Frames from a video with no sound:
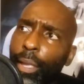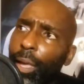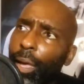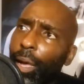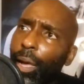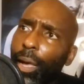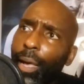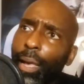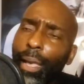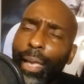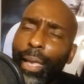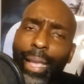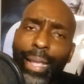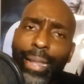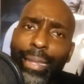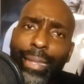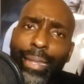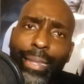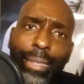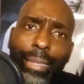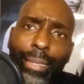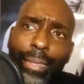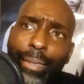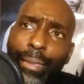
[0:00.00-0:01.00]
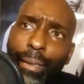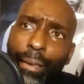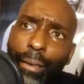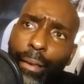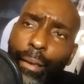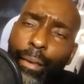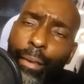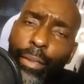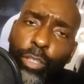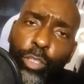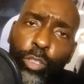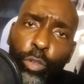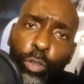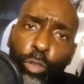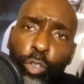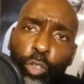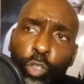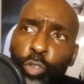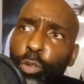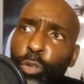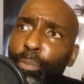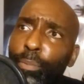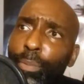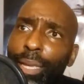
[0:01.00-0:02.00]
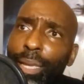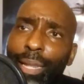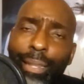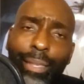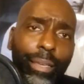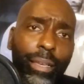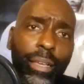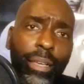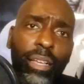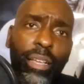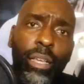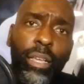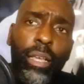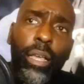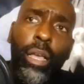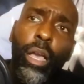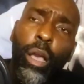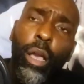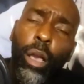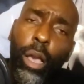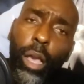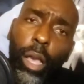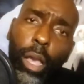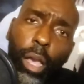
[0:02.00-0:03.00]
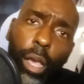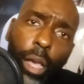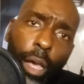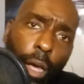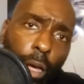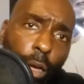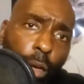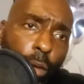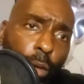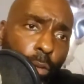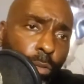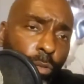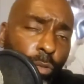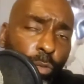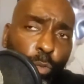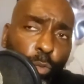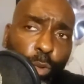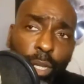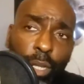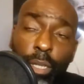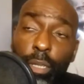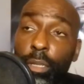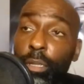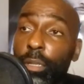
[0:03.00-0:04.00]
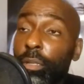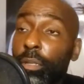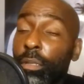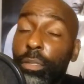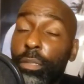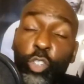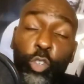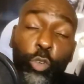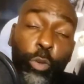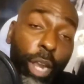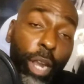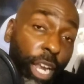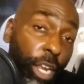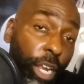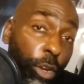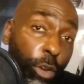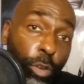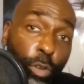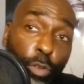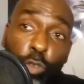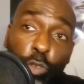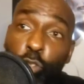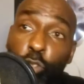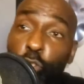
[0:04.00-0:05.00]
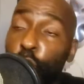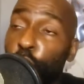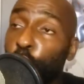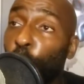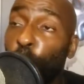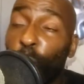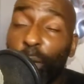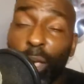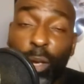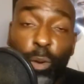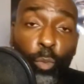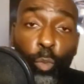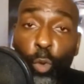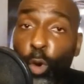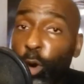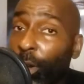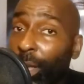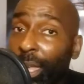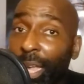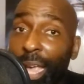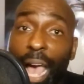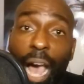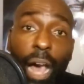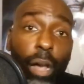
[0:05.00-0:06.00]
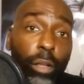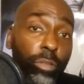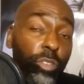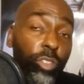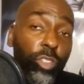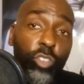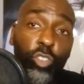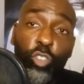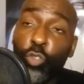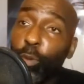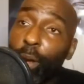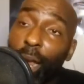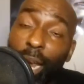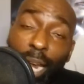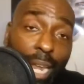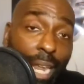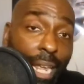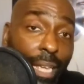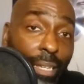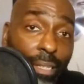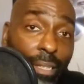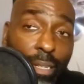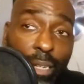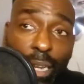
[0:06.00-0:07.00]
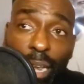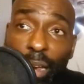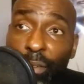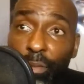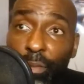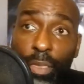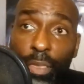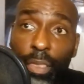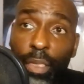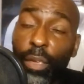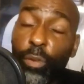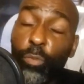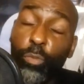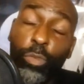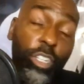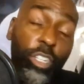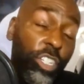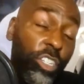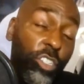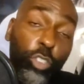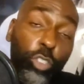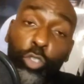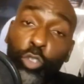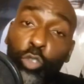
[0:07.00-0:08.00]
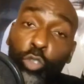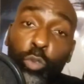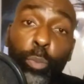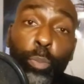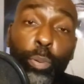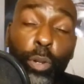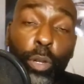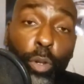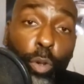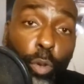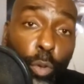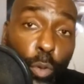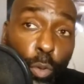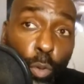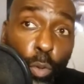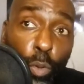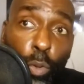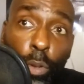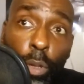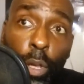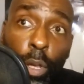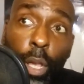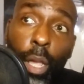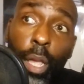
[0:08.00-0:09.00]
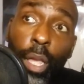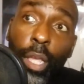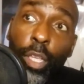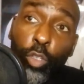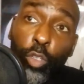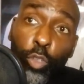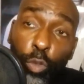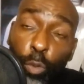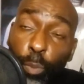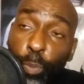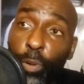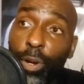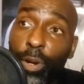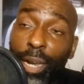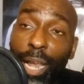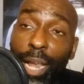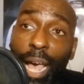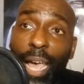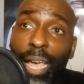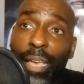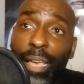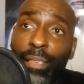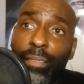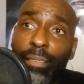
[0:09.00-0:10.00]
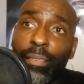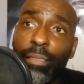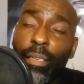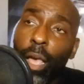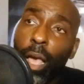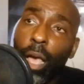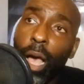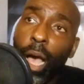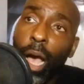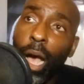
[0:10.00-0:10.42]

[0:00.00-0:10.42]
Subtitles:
any social media with trainers showing workouts, trainings and everything, which is super cool, super nice.